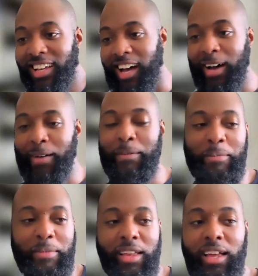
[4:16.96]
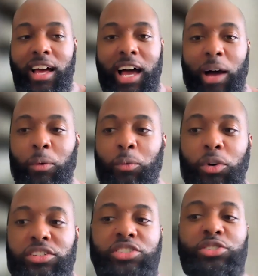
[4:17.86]
Um,
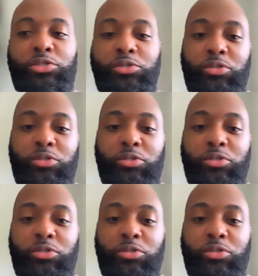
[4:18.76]
what did you